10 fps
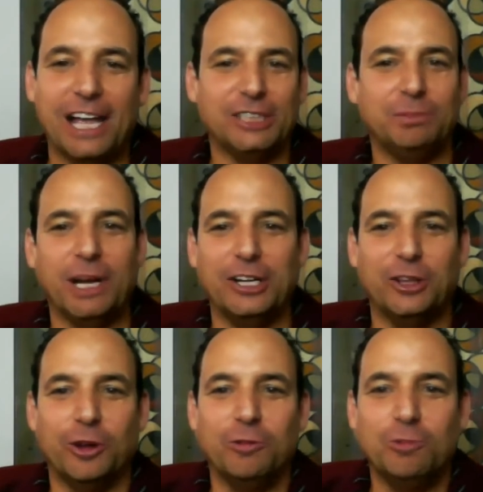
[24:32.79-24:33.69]
spread to
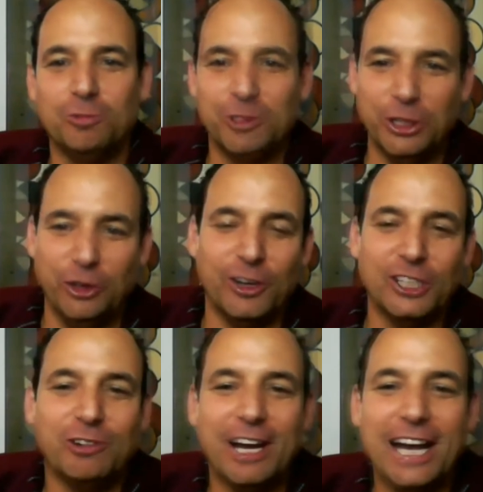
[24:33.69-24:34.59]
the
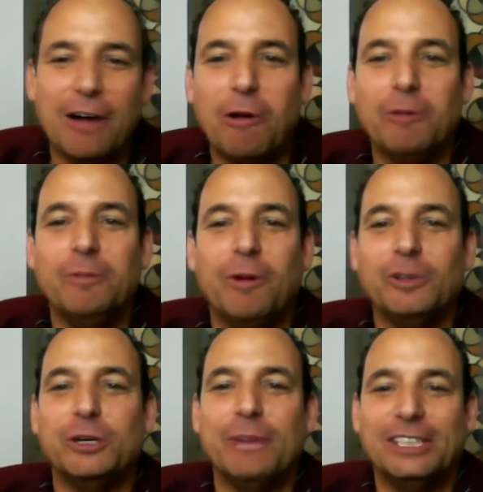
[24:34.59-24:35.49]
universe right now, what
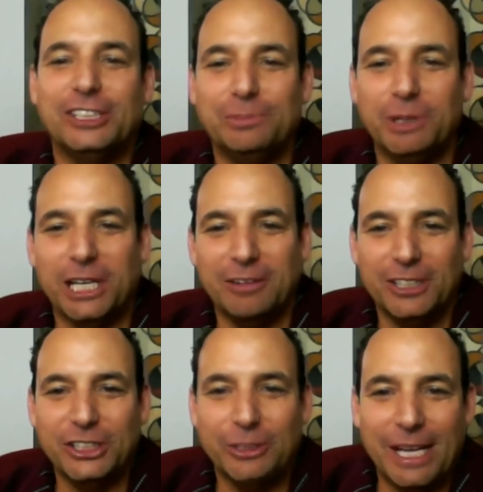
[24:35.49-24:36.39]
would your message be?
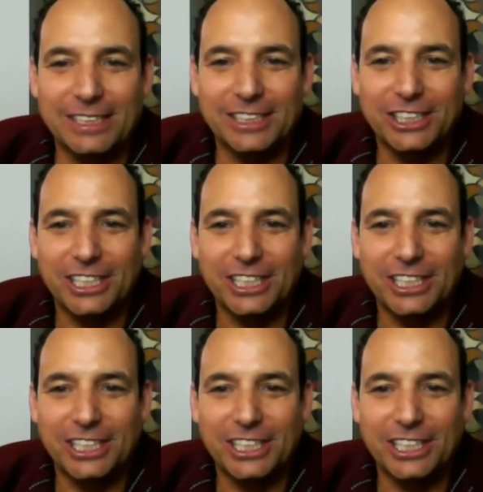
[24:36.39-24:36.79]
What's your message?